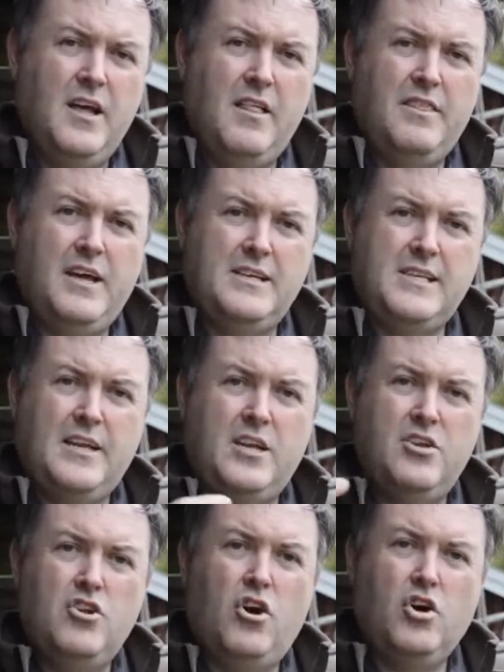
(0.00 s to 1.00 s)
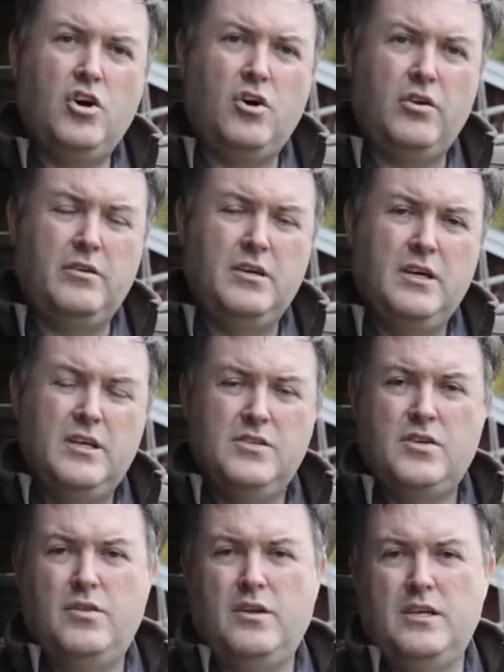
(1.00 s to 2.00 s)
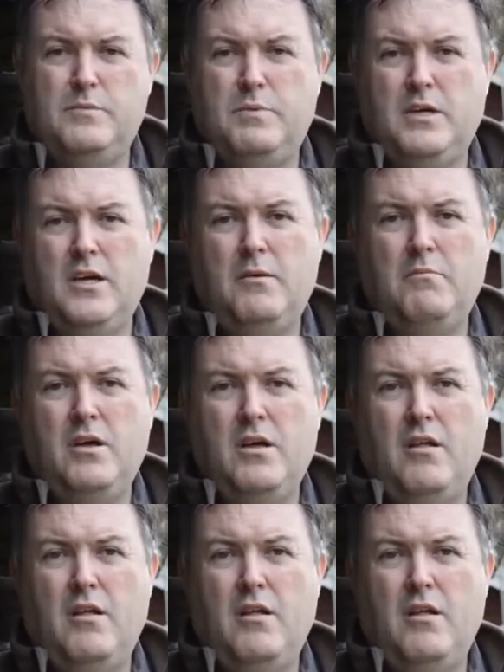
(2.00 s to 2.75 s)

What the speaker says: that has had a knock-on, so that it's become